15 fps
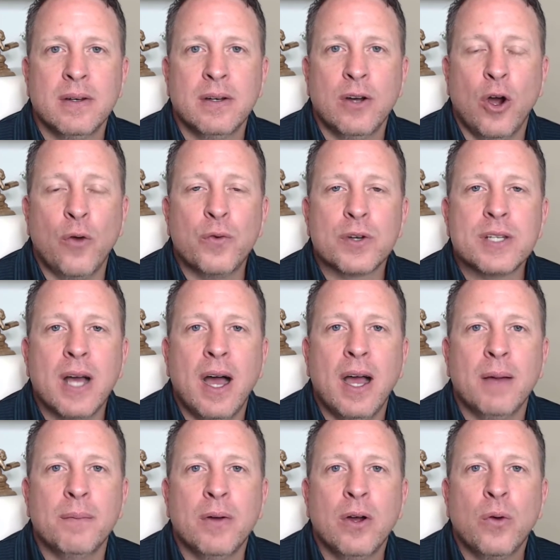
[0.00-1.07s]
Over
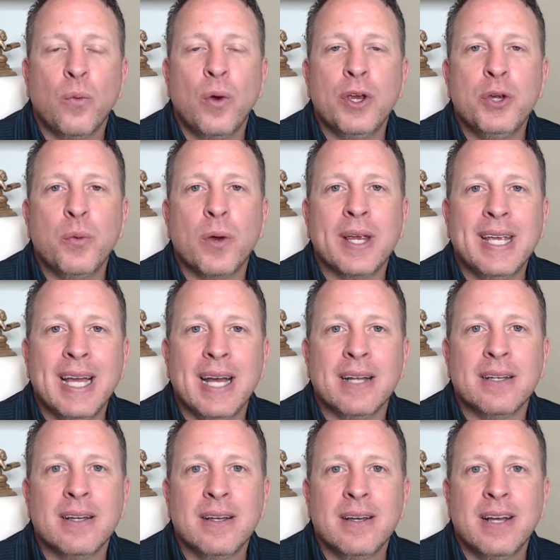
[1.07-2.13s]
time, what you will get
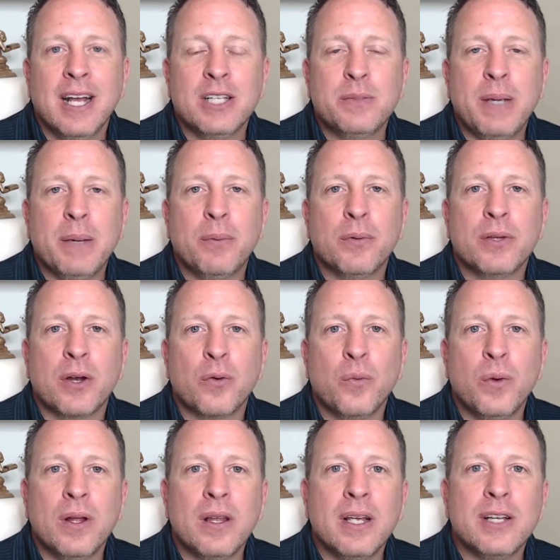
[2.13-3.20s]
is people that are
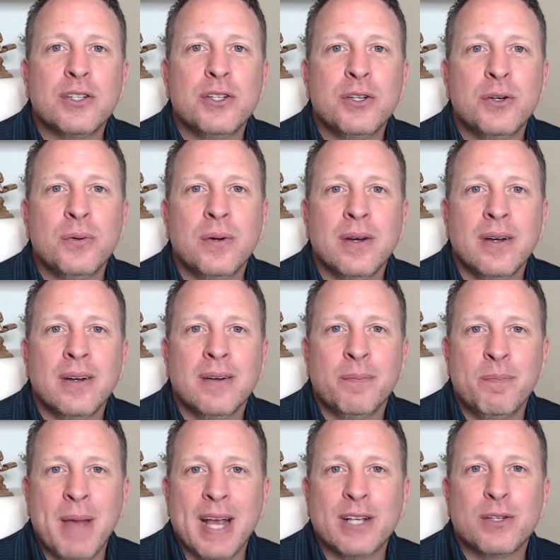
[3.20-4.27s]
willing to
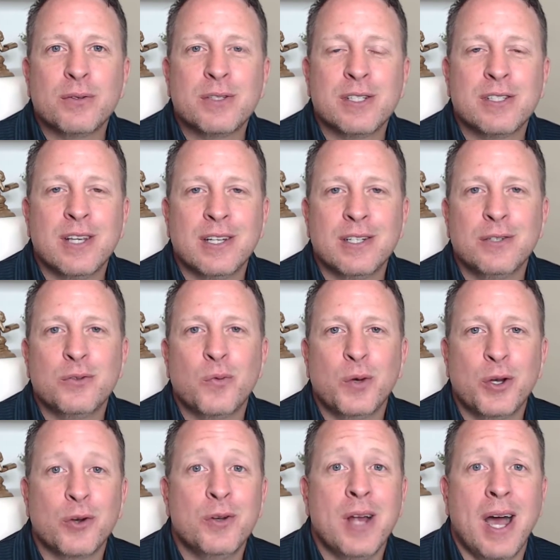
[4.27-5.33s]
make those decisions when
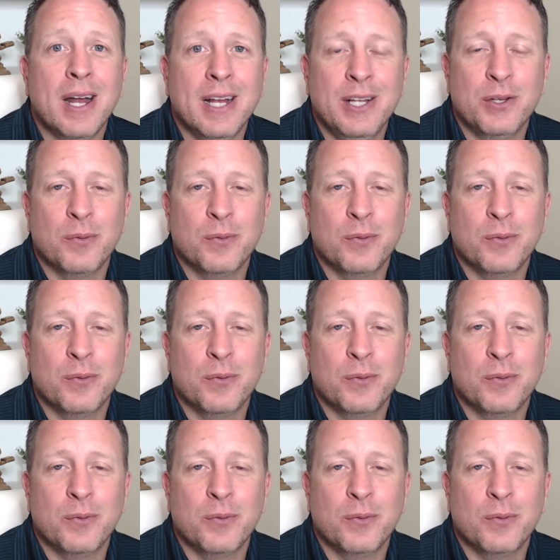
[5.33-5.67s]
you're not in the